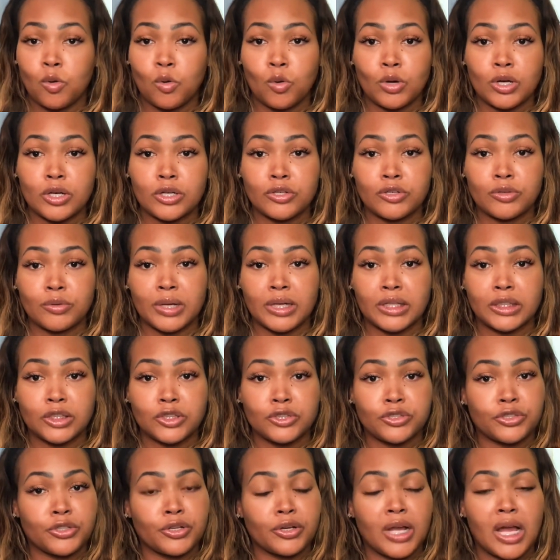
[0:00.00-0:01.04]
or directly
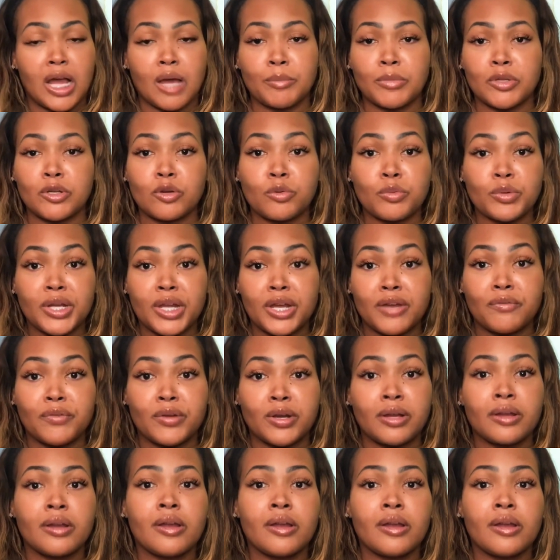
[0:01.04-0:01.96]
to your comment or whatever.